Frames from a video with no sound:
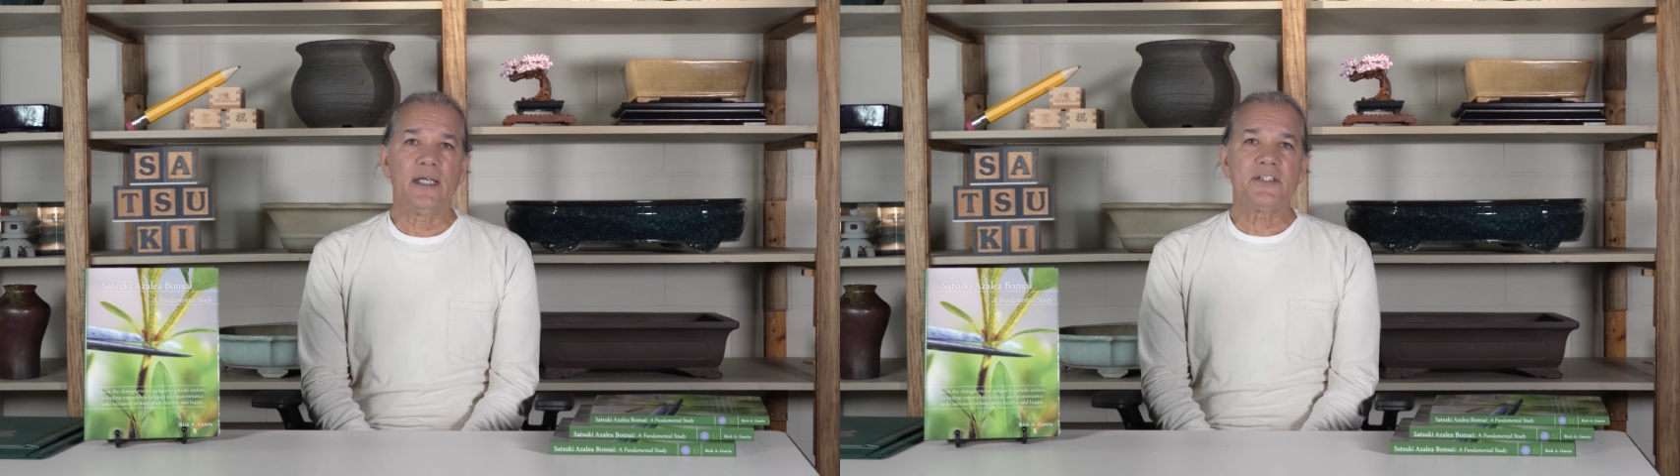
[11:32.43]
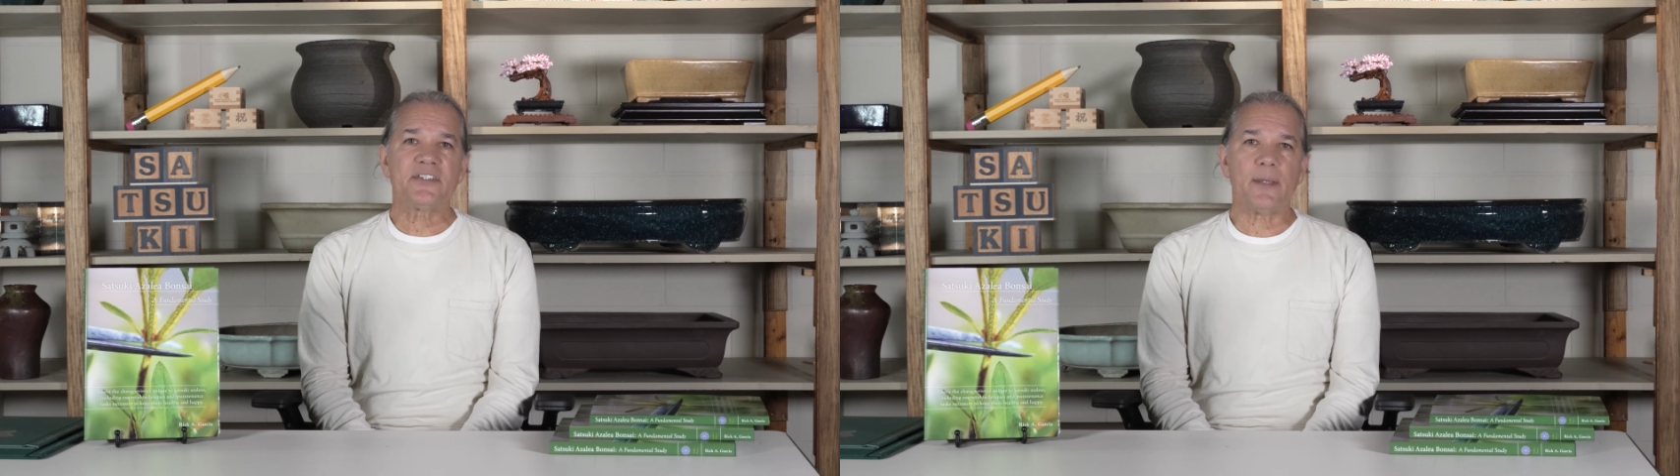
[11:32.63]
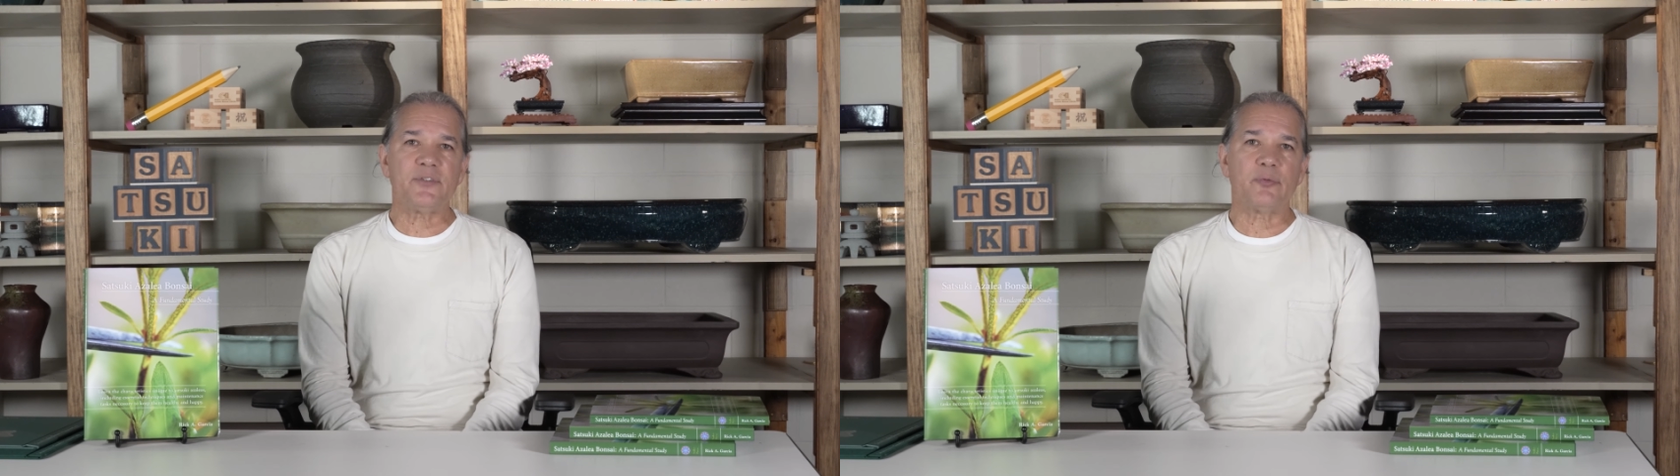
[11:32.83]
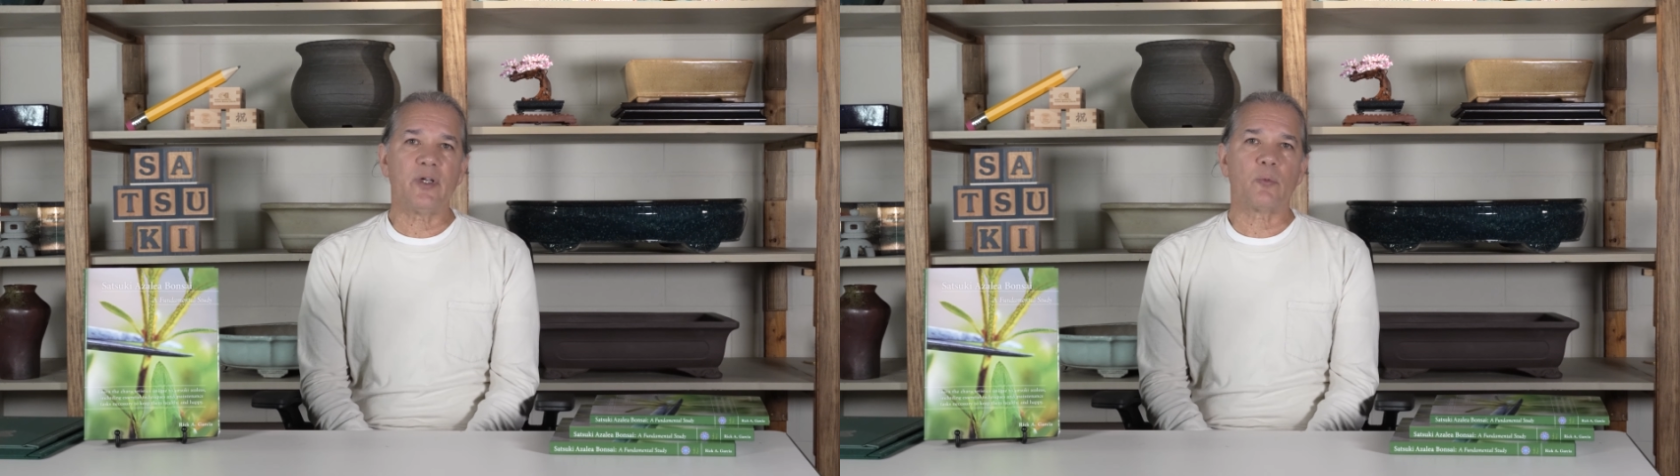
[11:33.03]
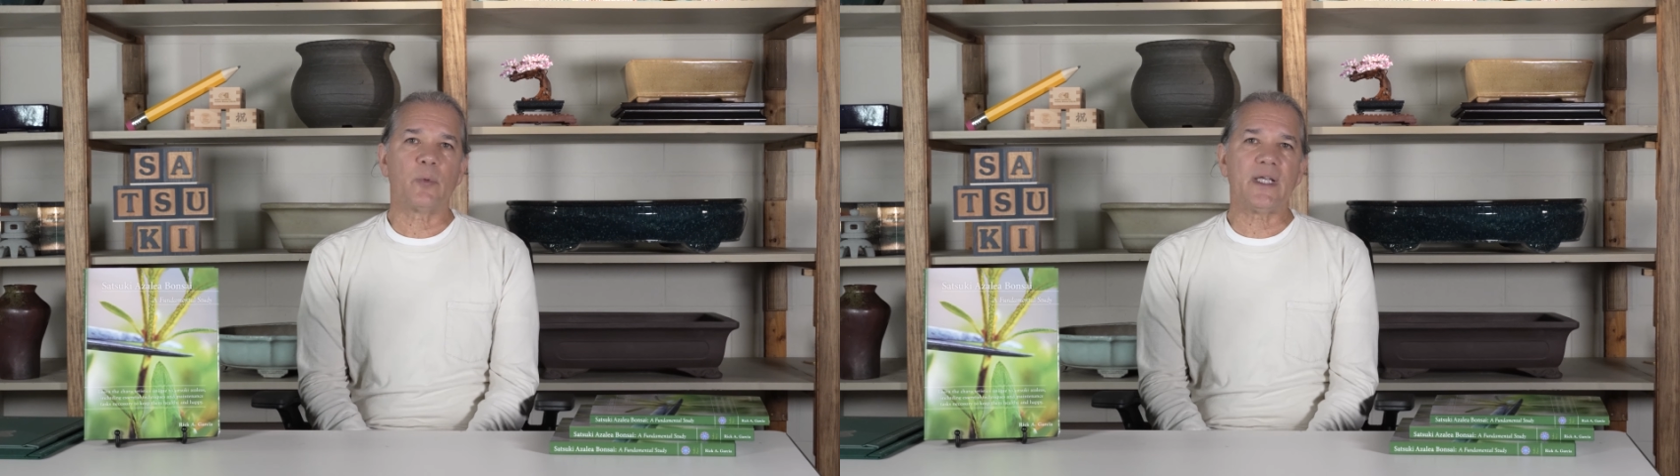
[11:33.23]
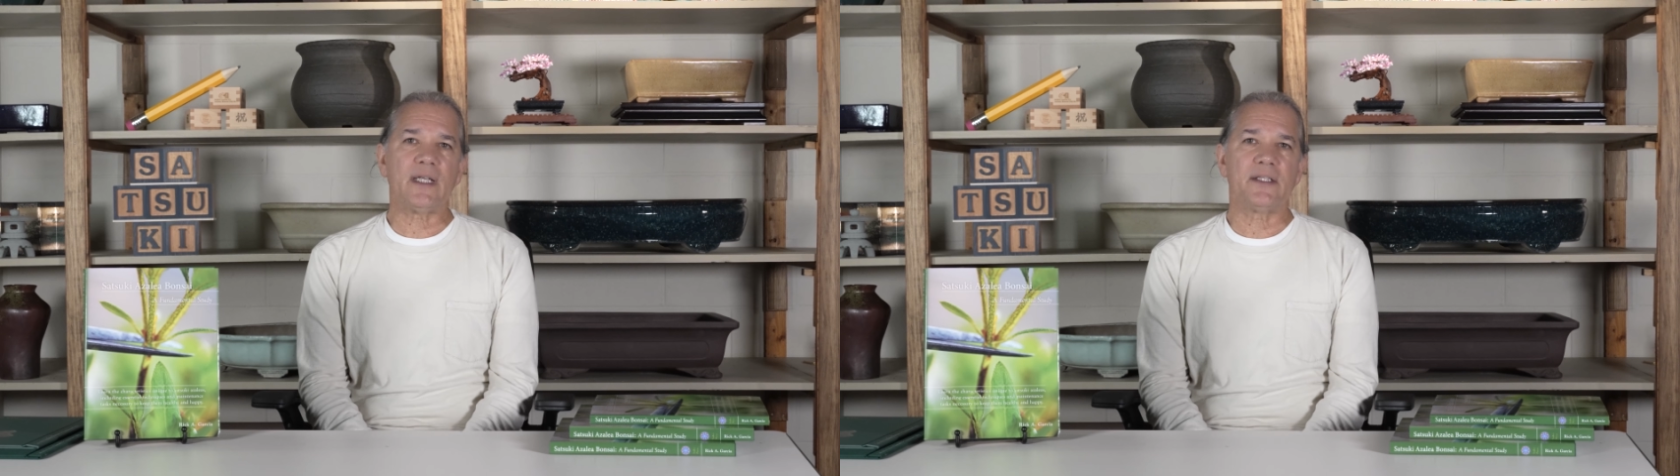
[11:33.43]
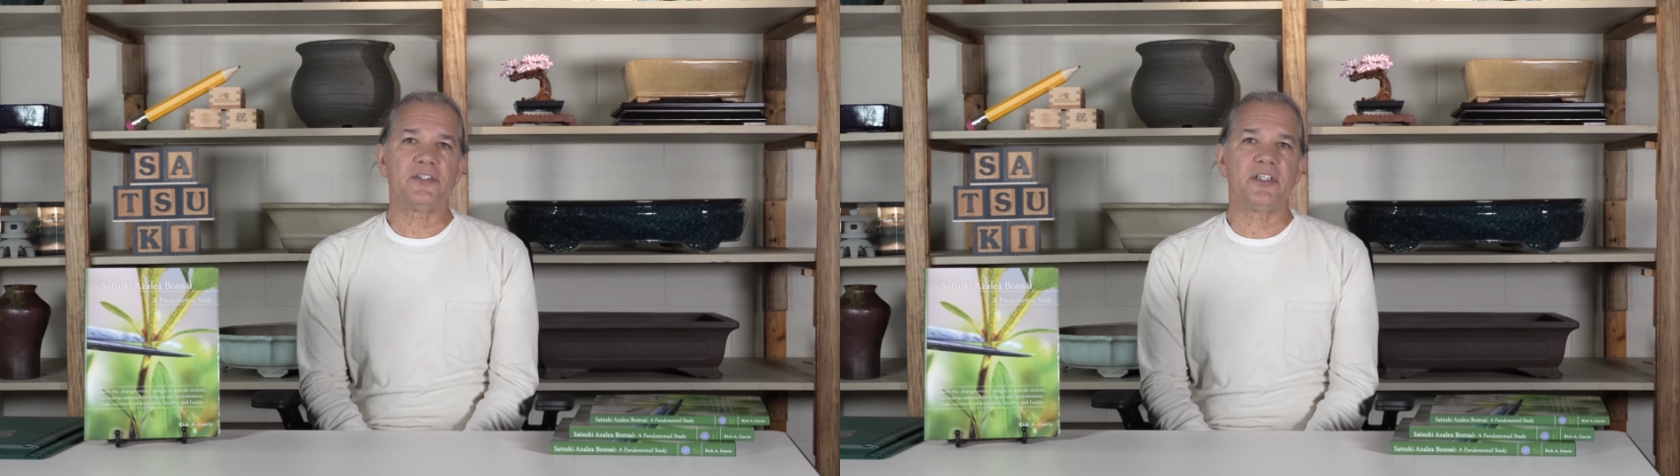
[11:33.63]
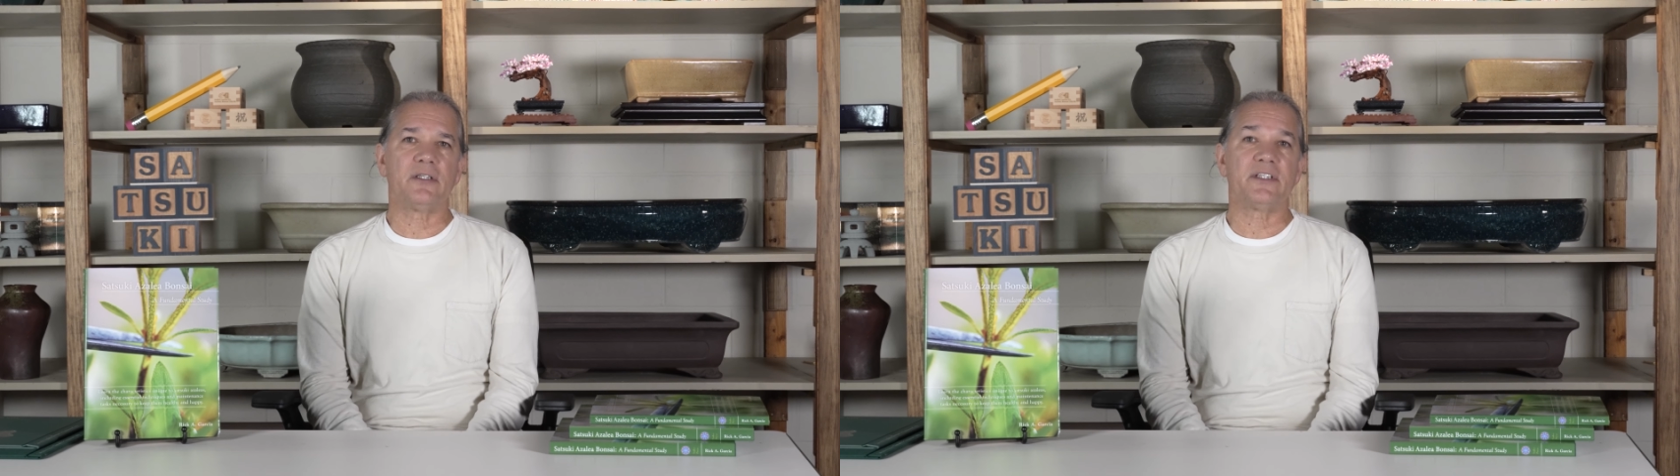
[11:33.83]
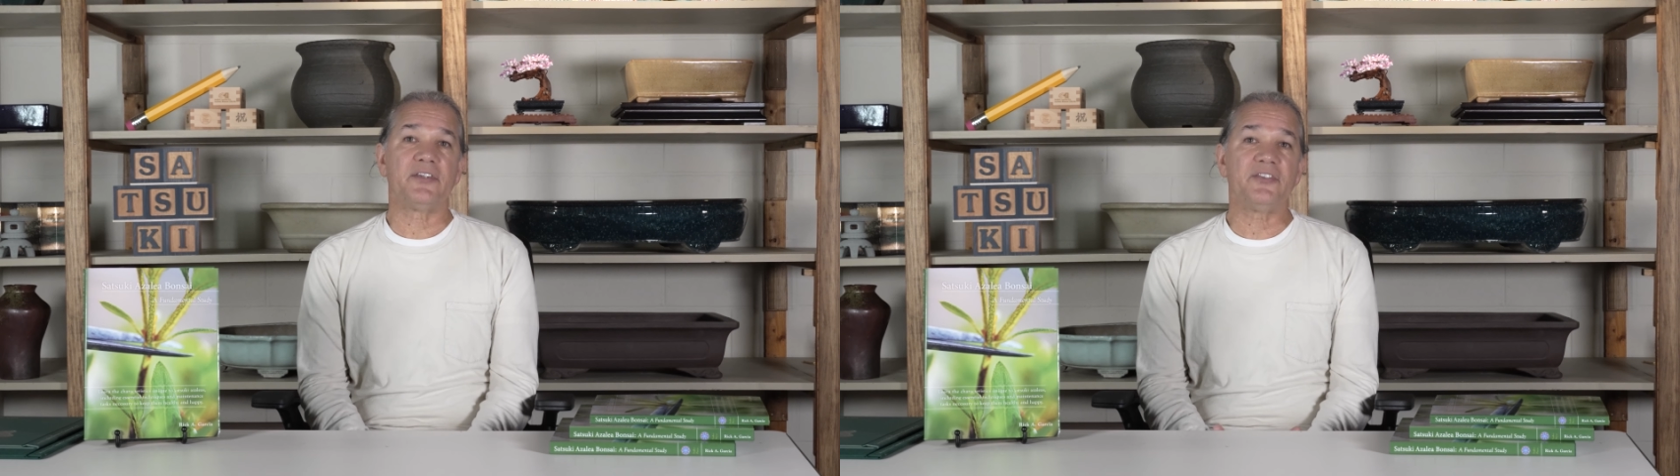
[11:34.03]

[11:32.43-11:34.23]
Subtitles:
subsequent readings yield a